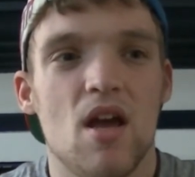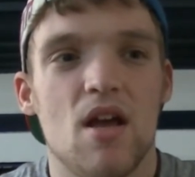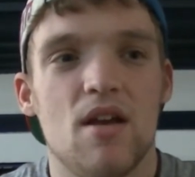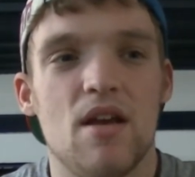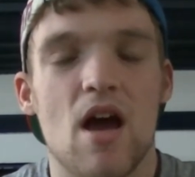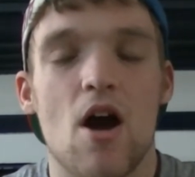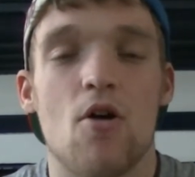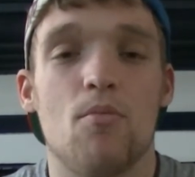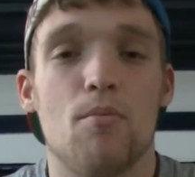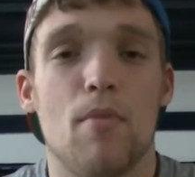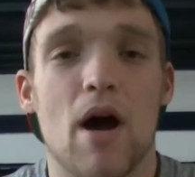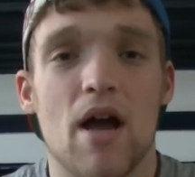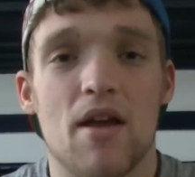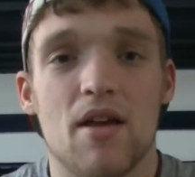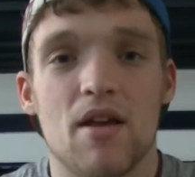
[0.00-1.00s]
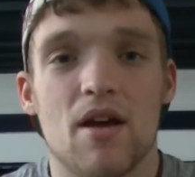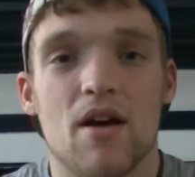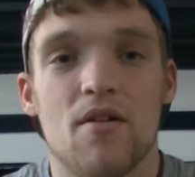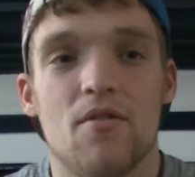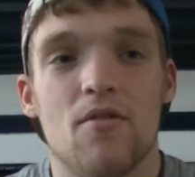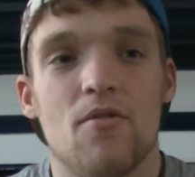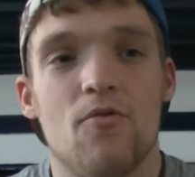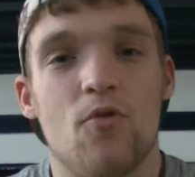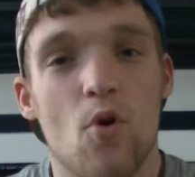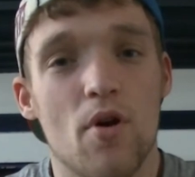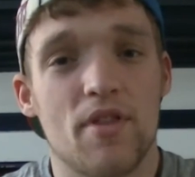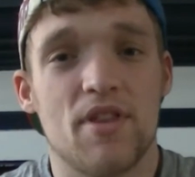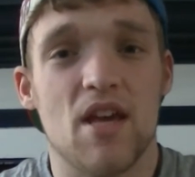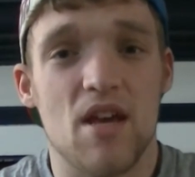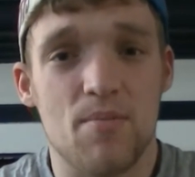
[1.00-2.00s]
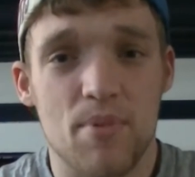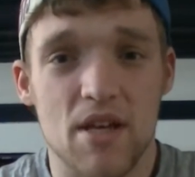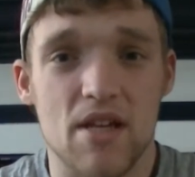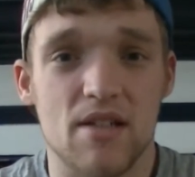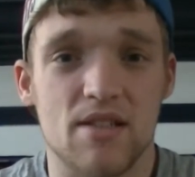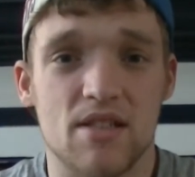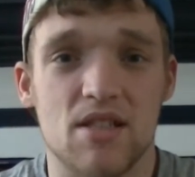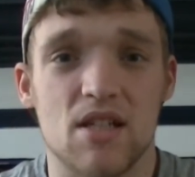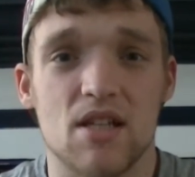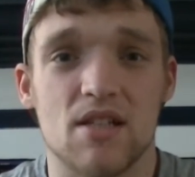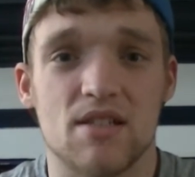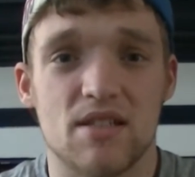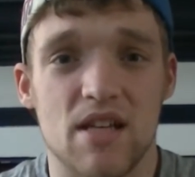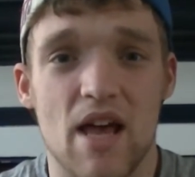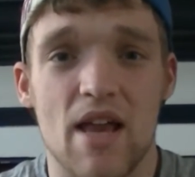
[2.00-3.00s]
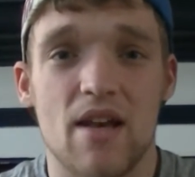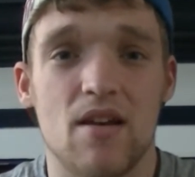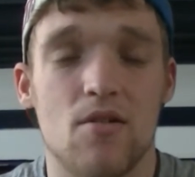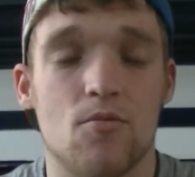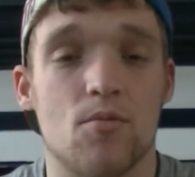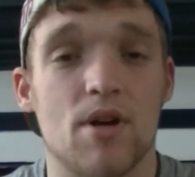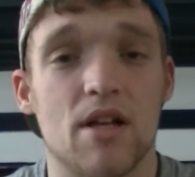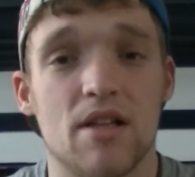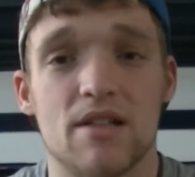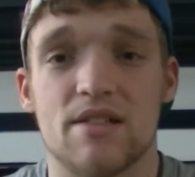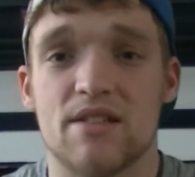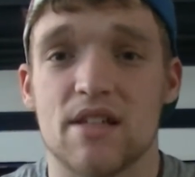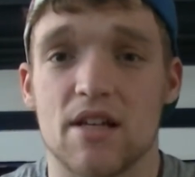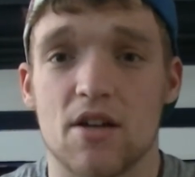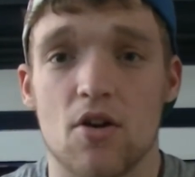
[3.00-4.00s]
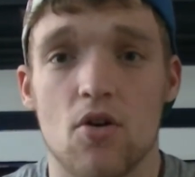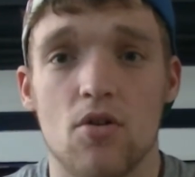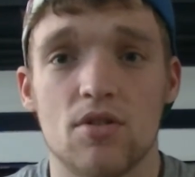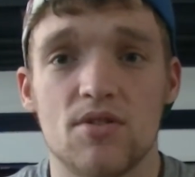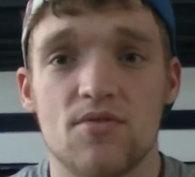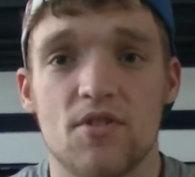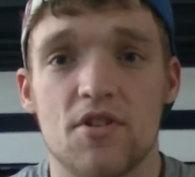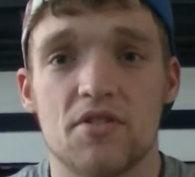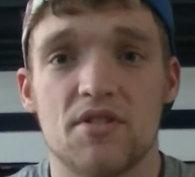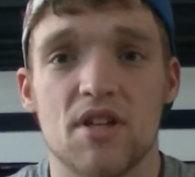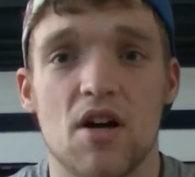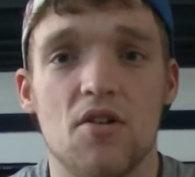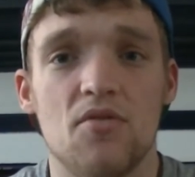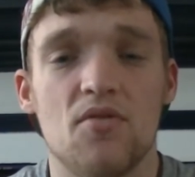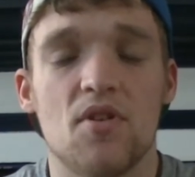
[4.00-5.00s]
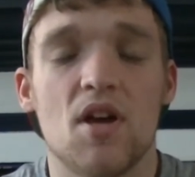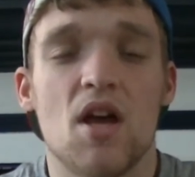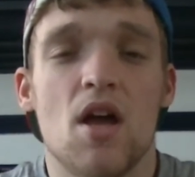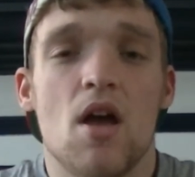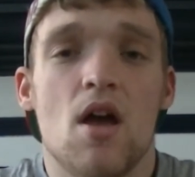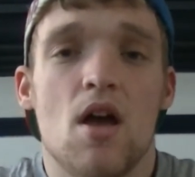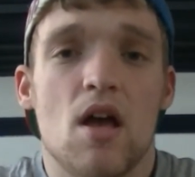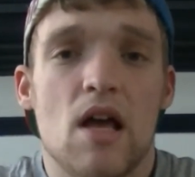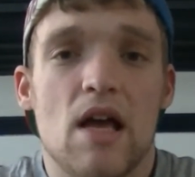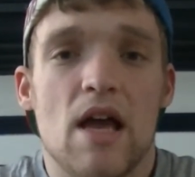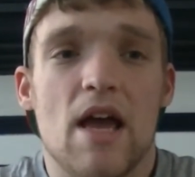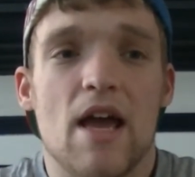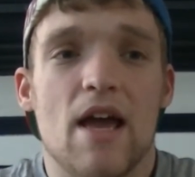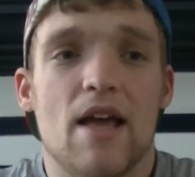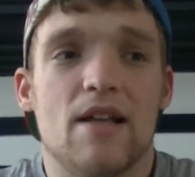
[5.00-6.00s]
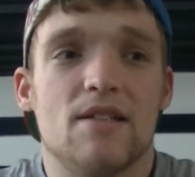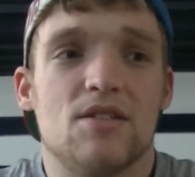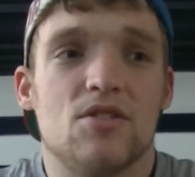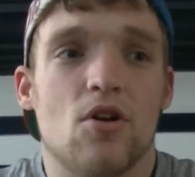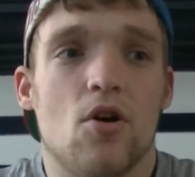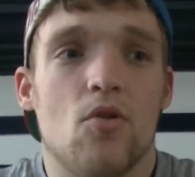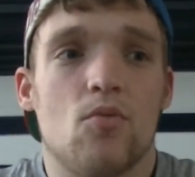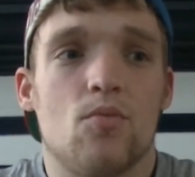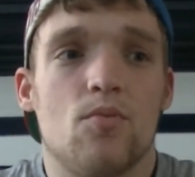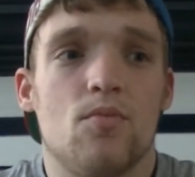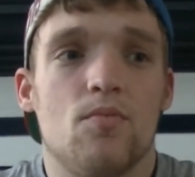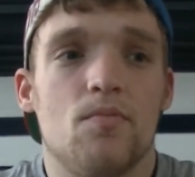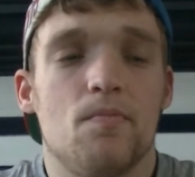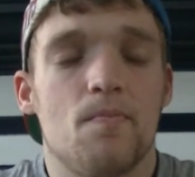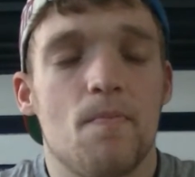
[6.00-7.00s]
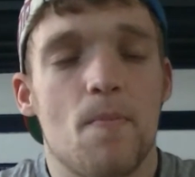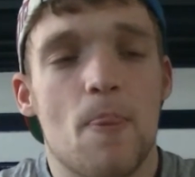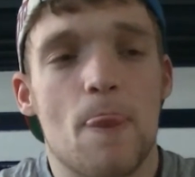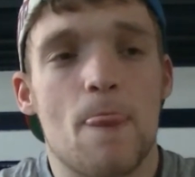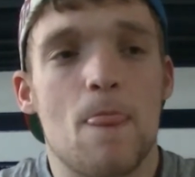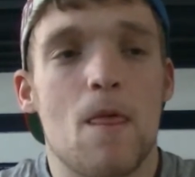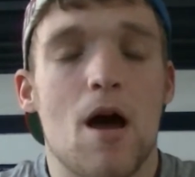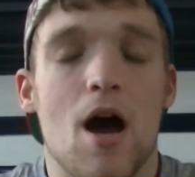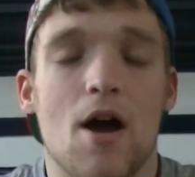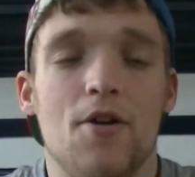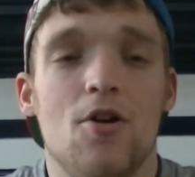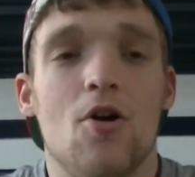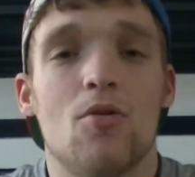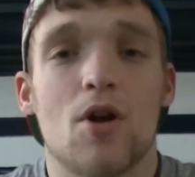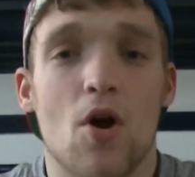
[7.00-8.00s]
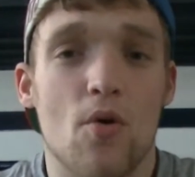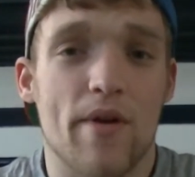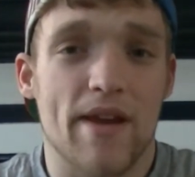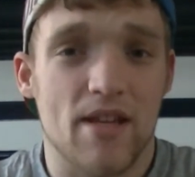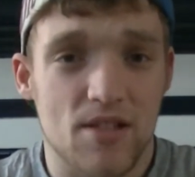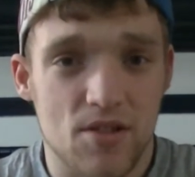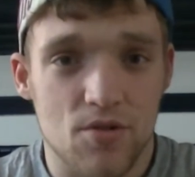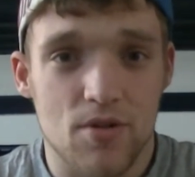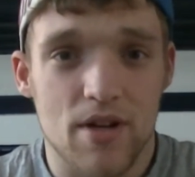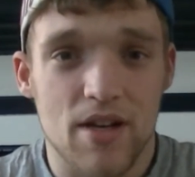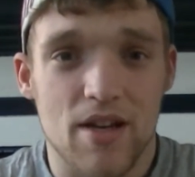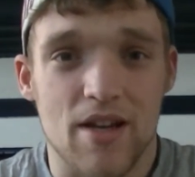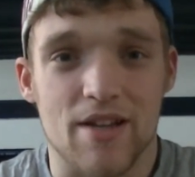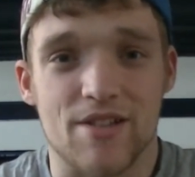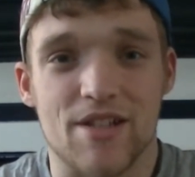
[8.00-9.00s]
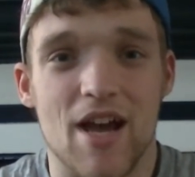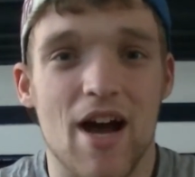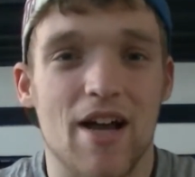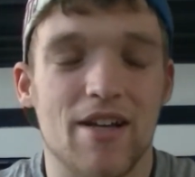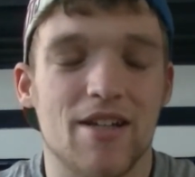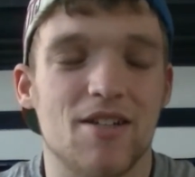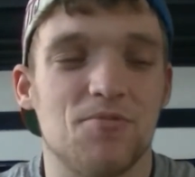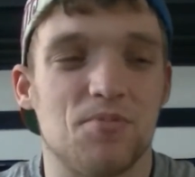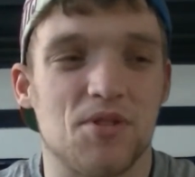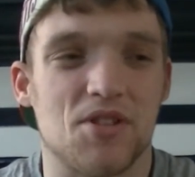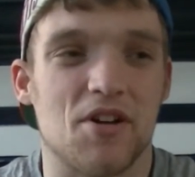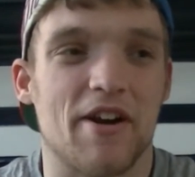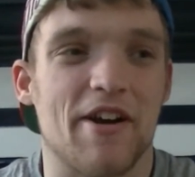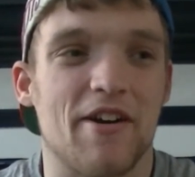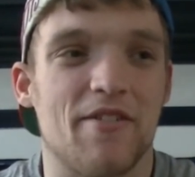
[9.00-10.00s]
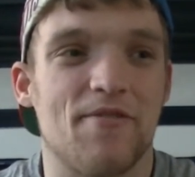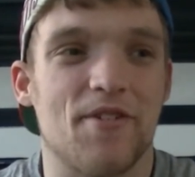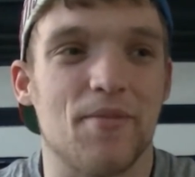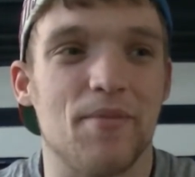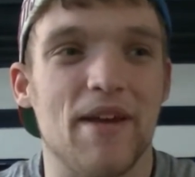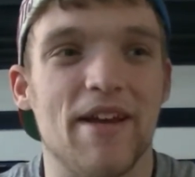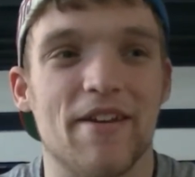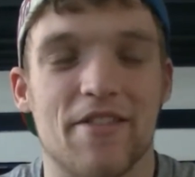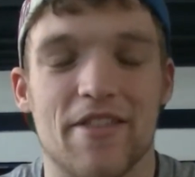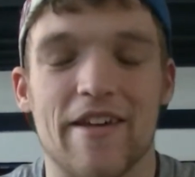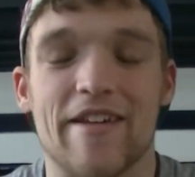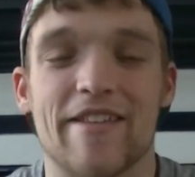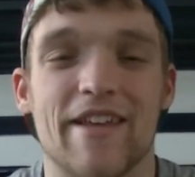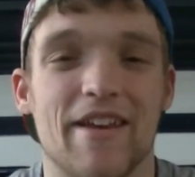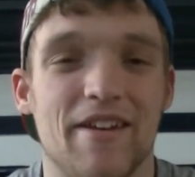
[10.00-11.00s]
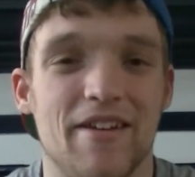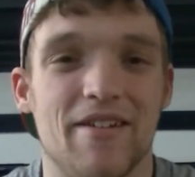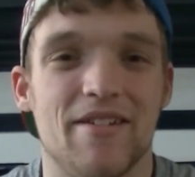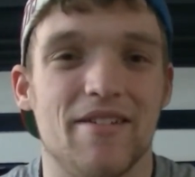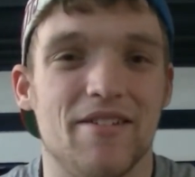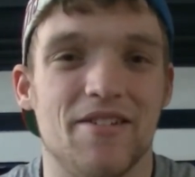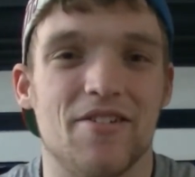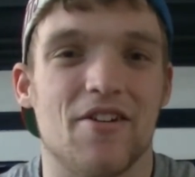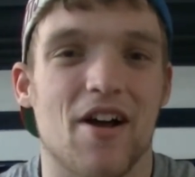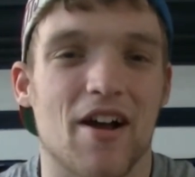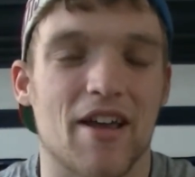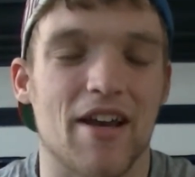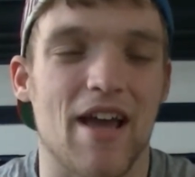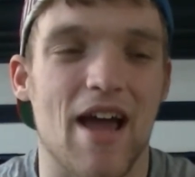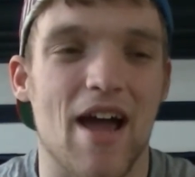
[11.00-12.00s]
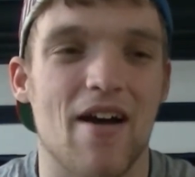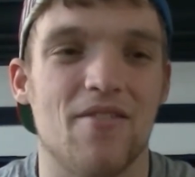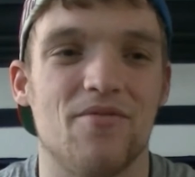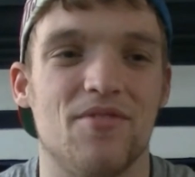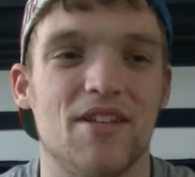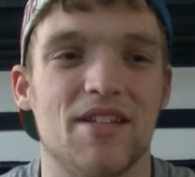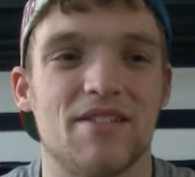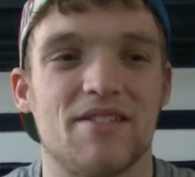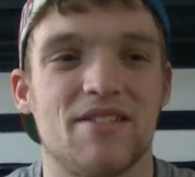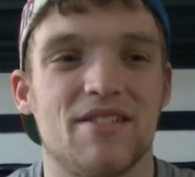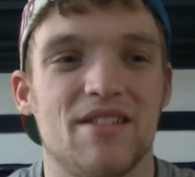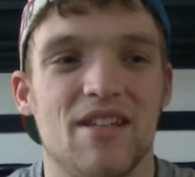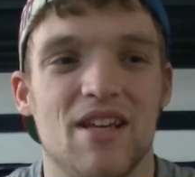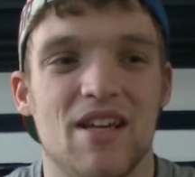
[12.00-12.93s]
Now, my fourth tip is to set realistic goals for yourself. And so I know going into it, it's kind of absurd for me to think that you're not going to have this